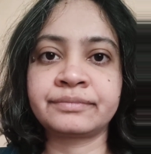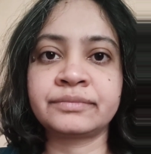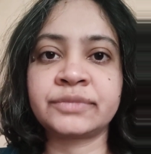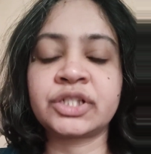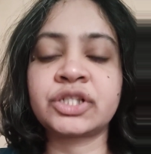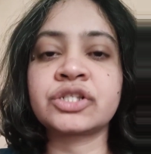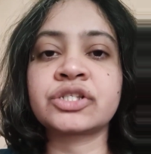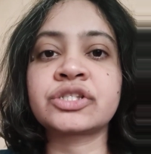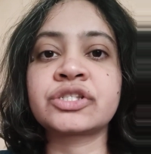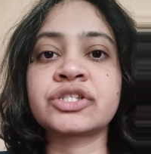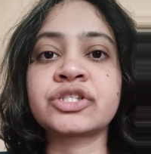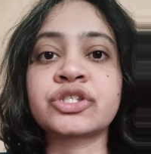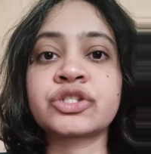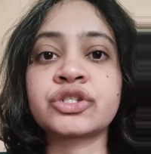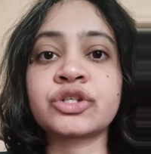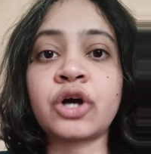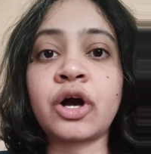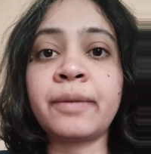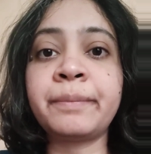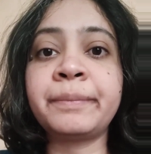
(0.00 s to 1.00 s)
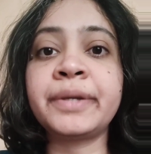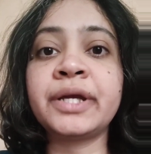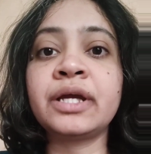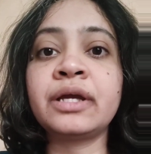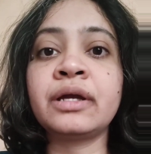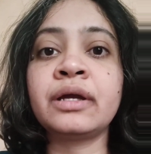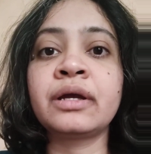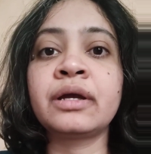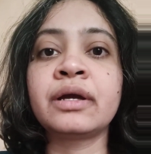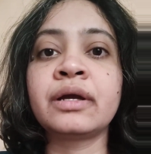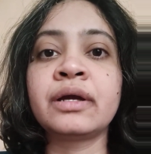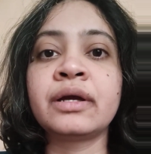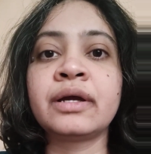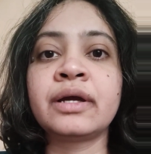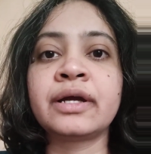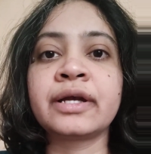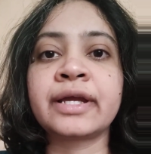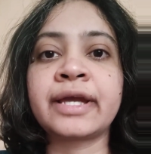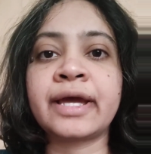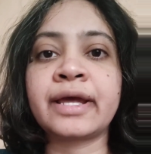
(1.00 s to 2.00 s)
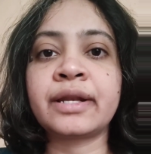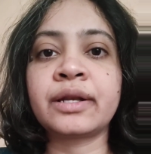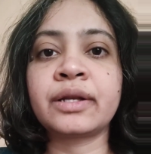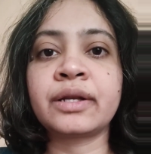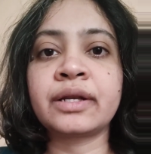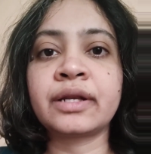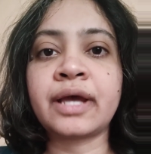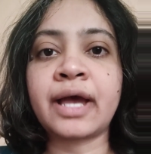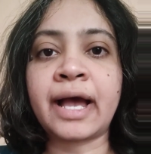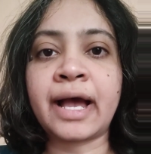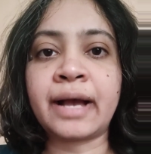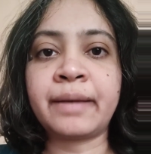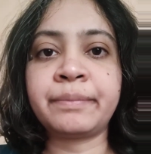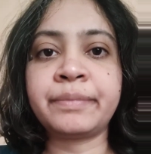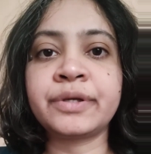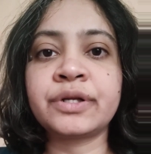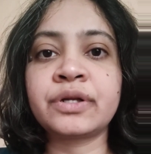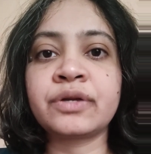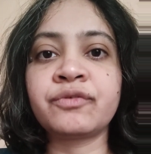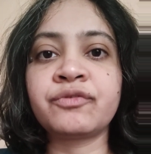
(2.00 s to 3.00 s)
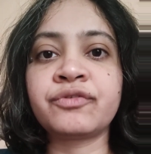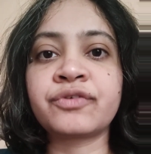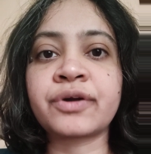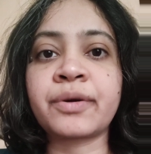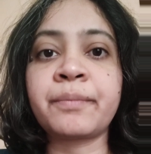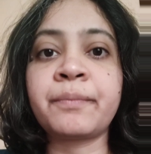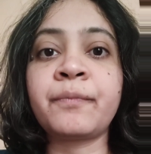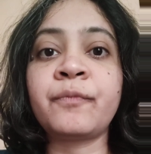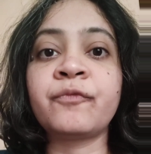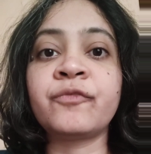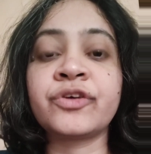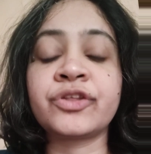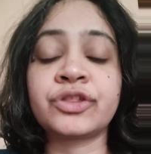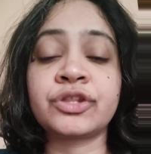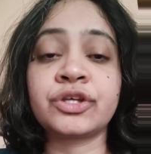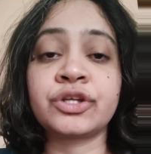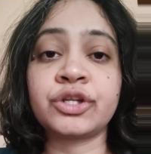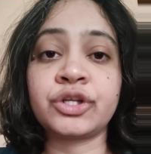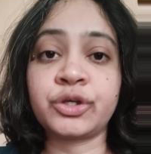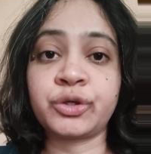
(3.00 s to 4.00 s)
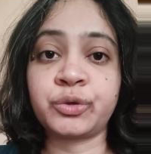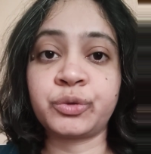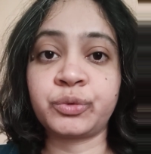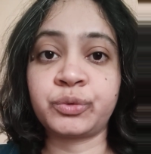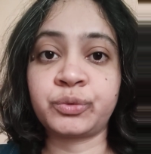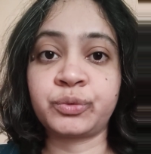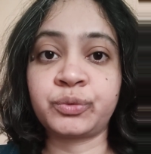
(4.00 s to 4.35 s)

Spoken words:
Because the stopping can happen from within you,